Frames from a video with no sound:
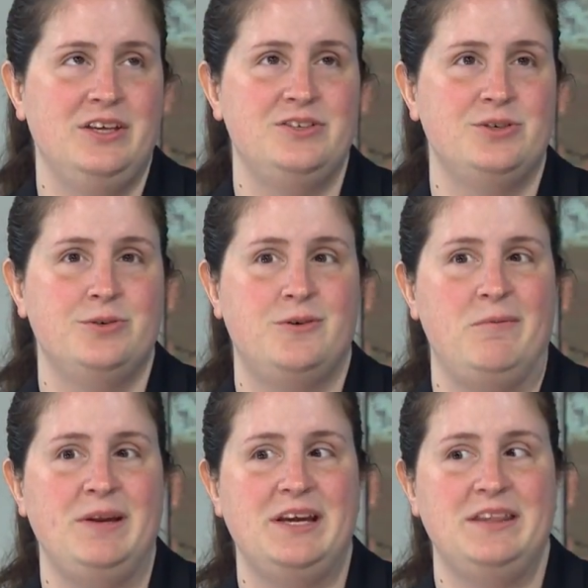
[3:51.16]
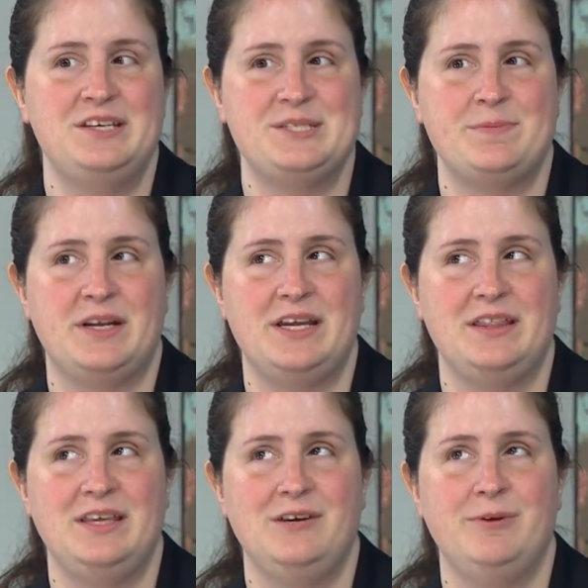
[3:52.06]
don't quote me on this, but I
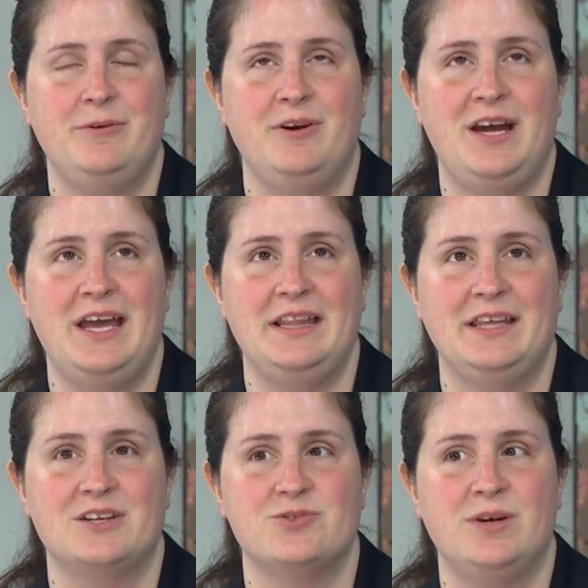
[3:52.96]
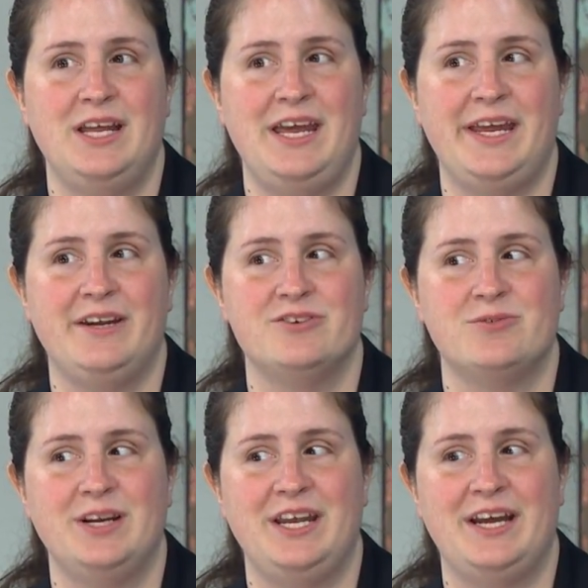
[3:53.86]
think we were at like 28 or
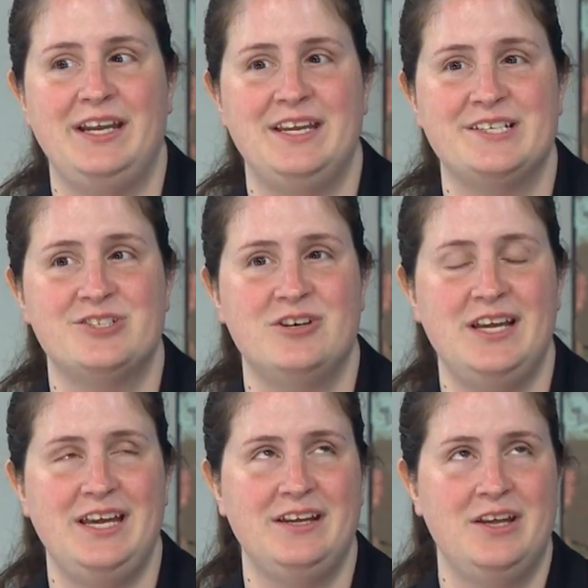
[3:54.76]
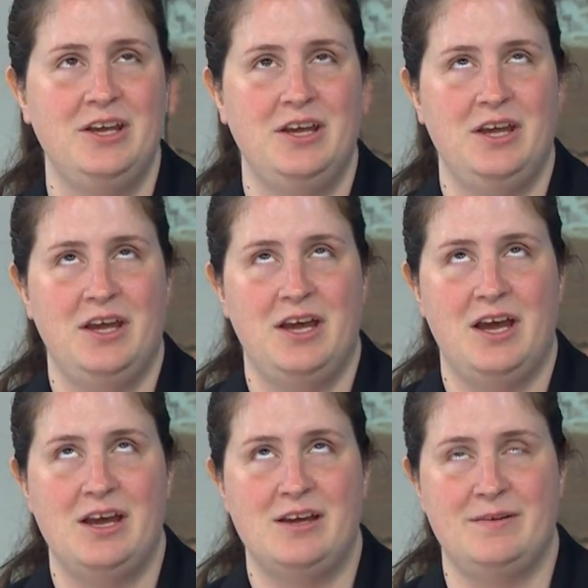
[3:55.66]
29 yesterday. Yeah.
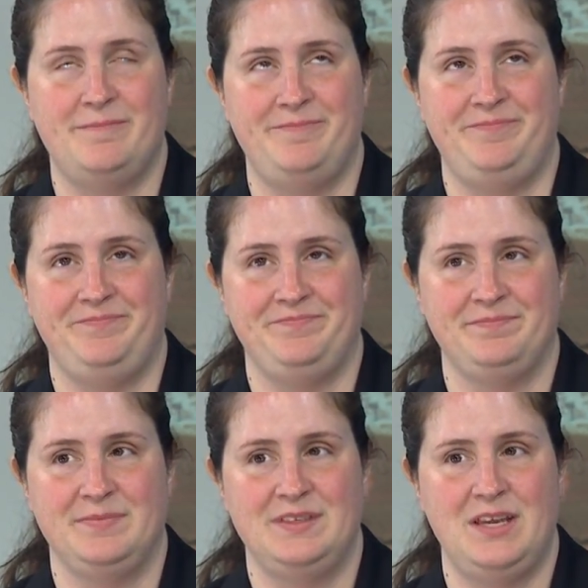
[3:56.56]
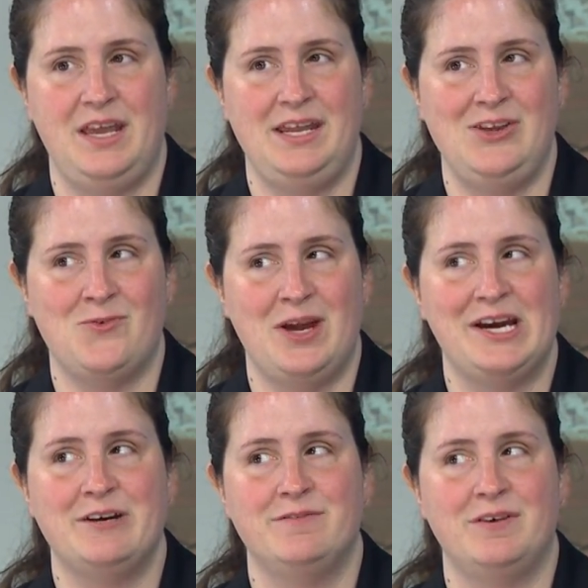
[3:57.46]
Um,
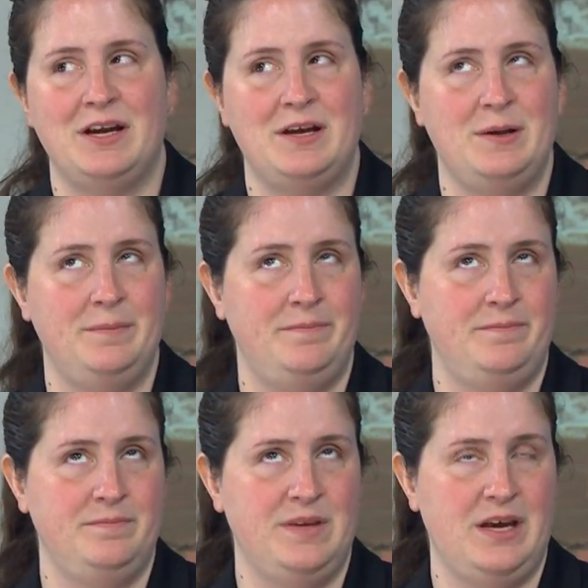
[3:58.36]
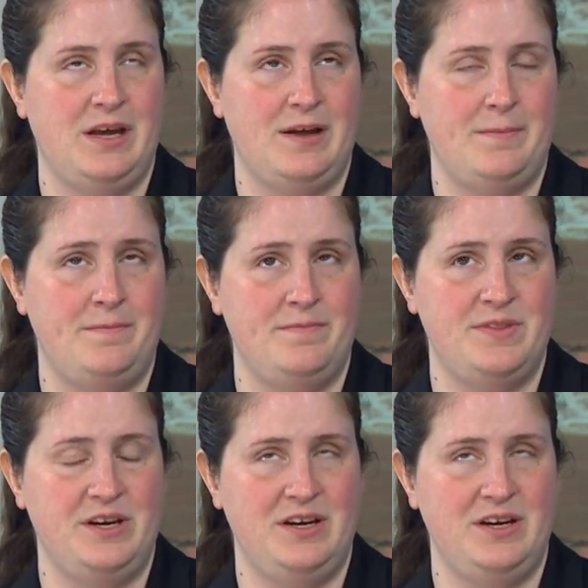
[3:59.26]
anywhere from um, there